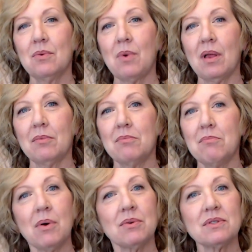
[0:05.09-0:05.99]
While
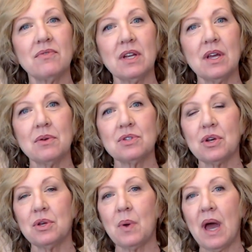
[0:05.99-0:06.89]
most videos show
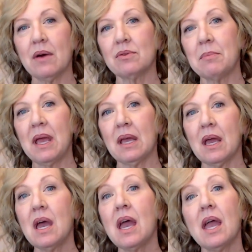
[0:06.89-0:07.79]
you how to make
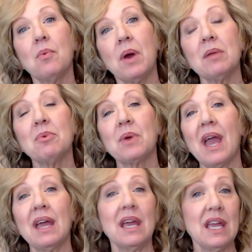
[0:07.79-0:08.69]
a wedding
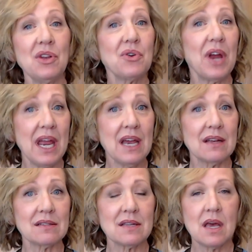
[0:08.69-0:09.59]
bouquet in your
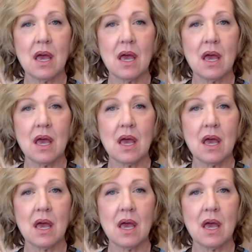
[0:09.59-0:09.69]
hands,